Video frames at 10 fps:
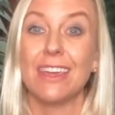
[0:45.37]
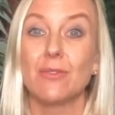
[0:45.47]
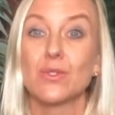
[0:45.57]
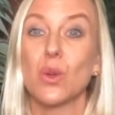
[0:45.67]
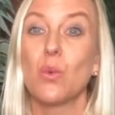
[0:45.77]

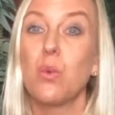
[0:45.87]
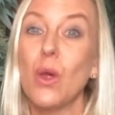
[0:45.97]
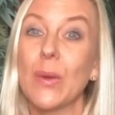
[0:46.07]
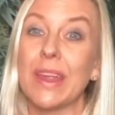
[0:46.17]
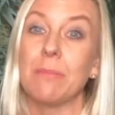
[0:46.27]
guilt, or
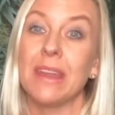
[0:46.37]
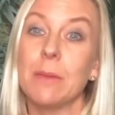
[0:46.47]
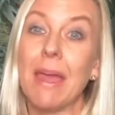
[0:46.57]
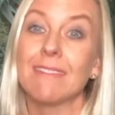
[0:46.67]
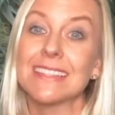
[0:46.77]
worry
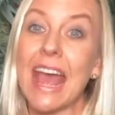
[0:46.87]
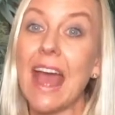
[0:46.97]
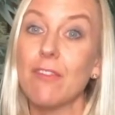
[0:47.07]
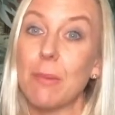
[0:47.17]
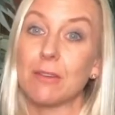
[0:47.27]
many parents
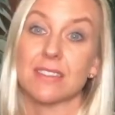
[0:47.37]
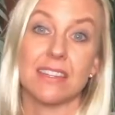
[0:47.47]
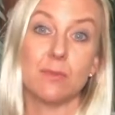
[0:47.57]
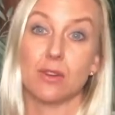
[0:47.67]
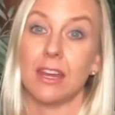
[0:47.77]
have about
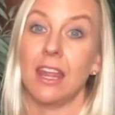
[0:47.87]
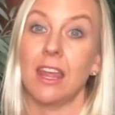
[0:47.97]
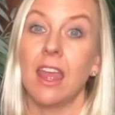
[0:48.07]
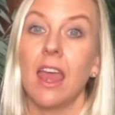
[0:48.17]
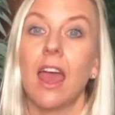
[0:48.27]
sleep training,